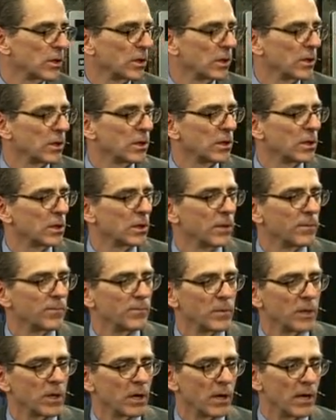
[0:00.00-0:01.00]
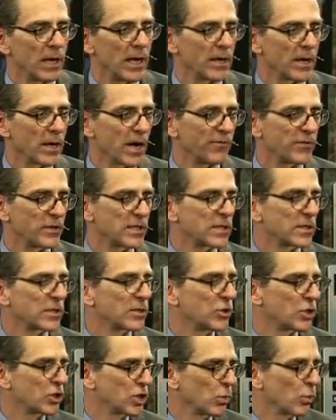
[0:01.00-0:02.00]
our head office
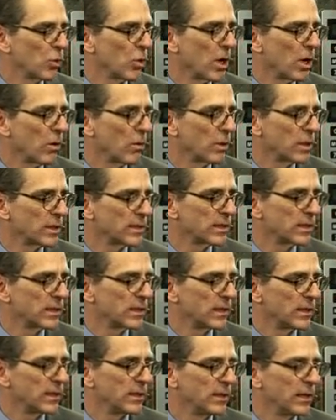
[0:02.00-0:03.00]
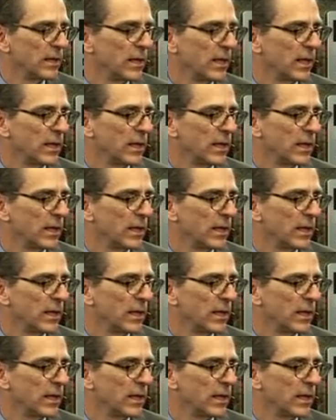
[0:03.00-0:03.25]
is in Chihuahua City,